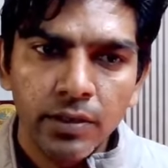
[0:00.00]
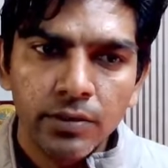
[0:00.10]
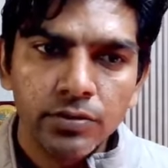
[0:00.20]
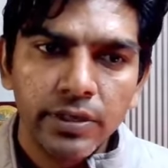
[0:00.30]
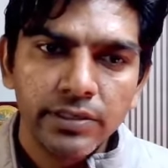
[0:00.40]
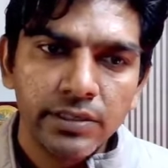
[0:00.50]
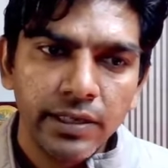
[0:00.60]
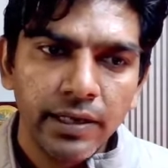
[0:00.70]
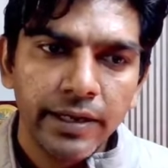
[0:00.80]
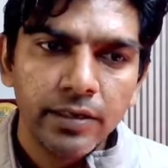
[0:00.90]
So there is an
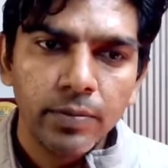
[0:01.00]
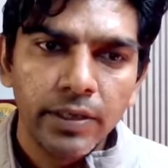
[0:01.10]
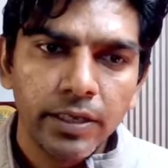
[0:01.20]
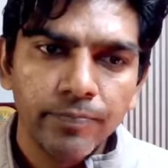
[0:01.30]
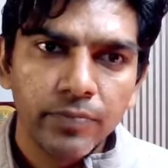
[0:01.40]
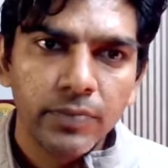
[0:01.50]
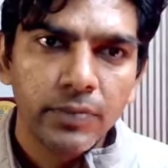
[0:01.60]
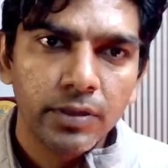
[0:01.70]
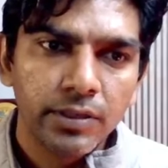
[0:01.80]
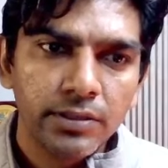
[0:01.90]
inclined plane,
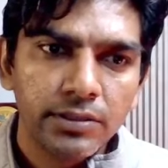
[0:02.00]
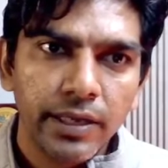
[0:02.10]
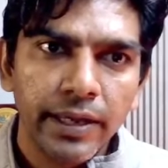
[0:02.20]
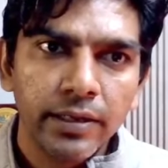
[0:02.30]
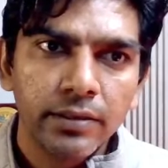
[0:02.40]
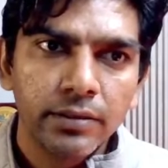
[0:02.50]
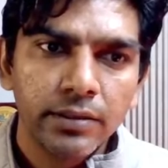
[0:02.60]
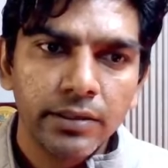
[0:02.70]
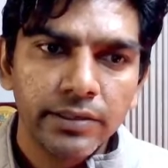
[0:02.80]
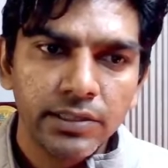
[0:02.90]
this
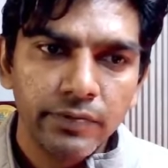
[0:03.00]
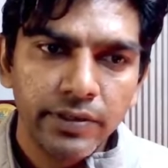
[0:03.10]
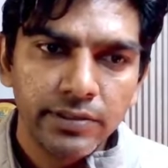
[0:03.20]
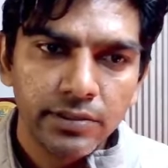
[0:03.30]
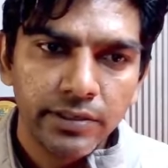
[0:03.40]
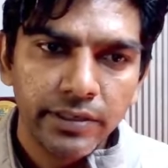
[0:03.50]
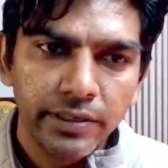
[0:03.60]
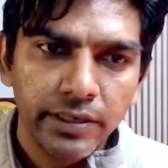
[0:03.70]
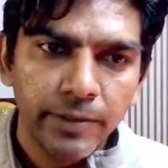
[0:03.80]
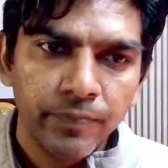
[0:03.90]
angle is given as 30
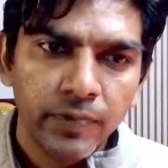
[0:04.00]
degree